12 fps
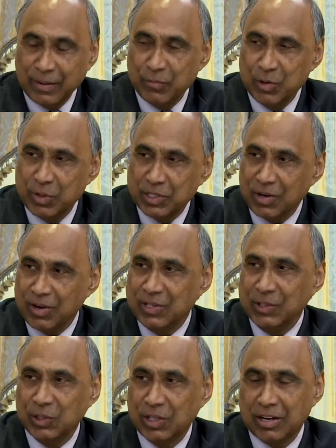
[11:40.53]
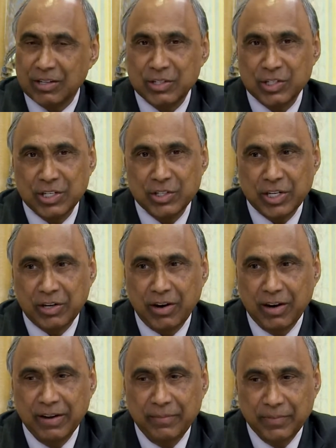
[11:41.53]
We were talking to Dr. Sanjay
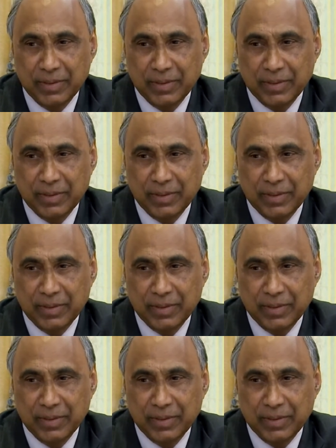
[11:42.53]
Rai